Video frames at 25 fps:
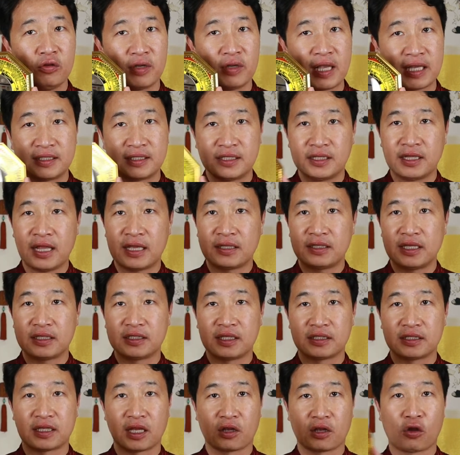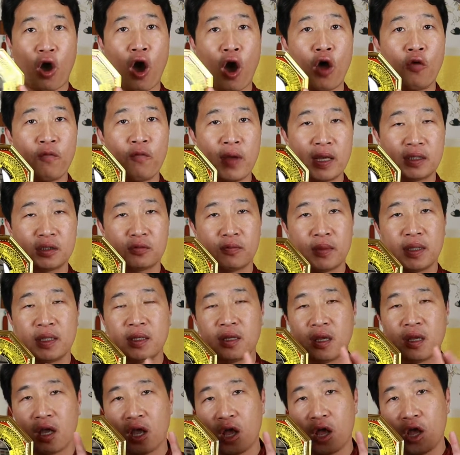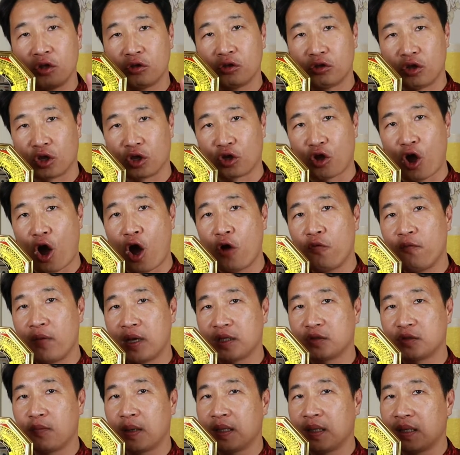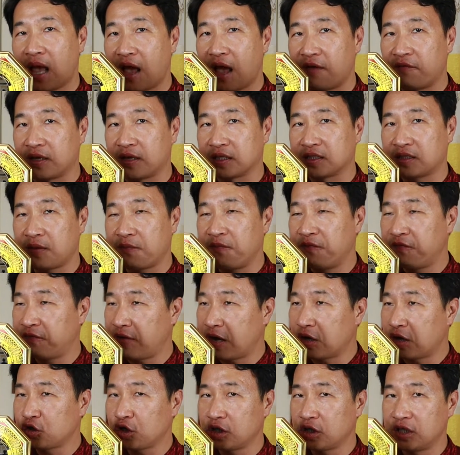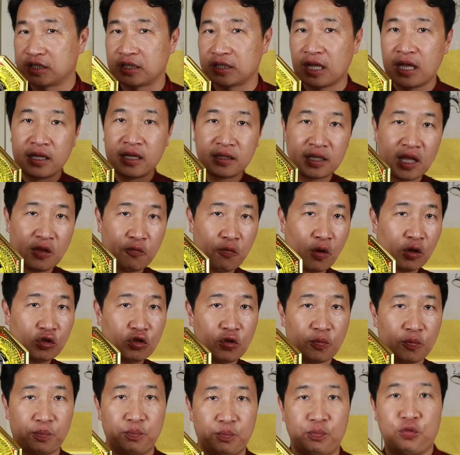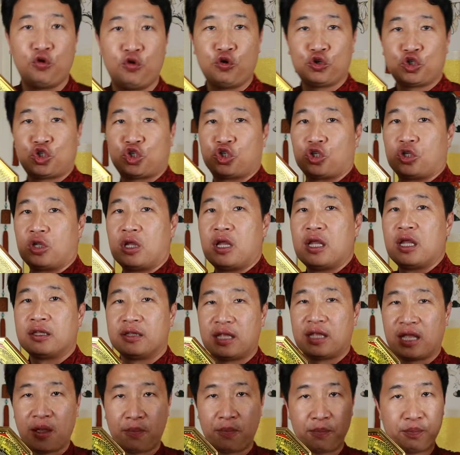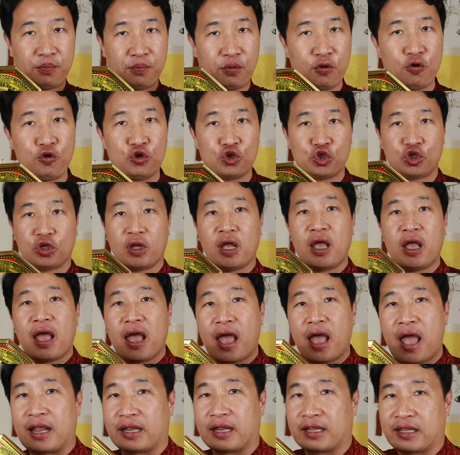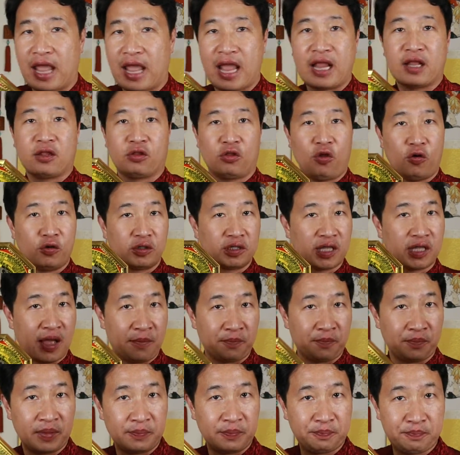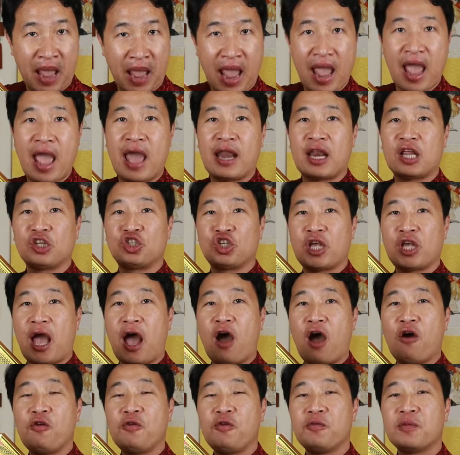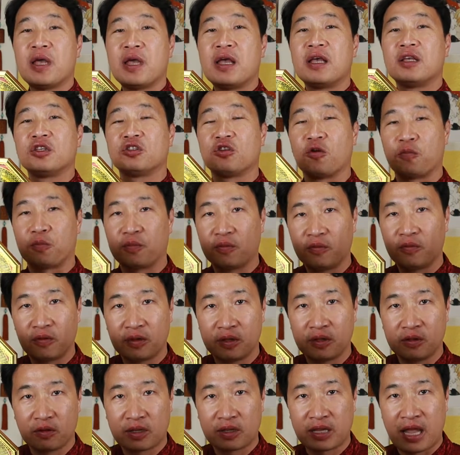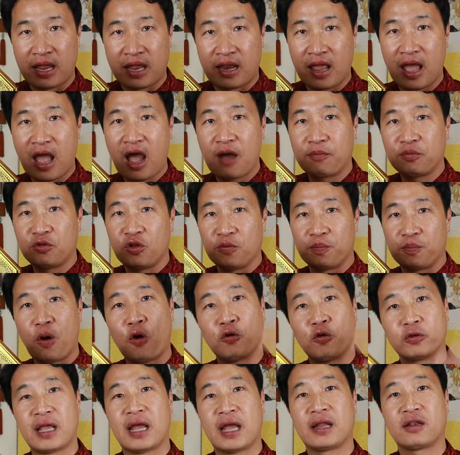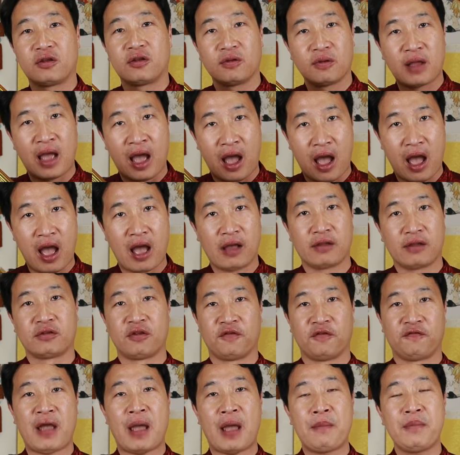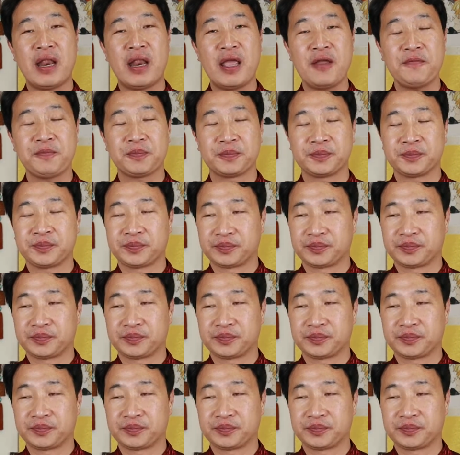You can see that this is the convex one. The convex one have some function is they want to push. They can push and kick those bad energy out. So it can help to protect the family.